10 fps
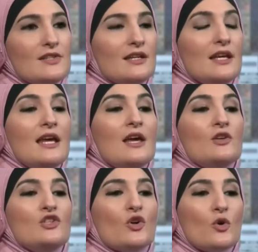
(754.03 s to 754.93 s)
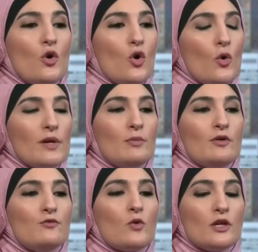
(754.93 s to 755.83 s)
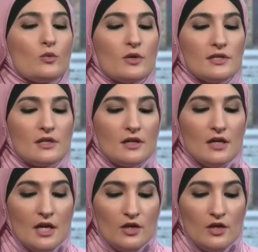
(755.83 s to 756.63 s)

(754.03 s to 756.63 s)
And so all we put forth was the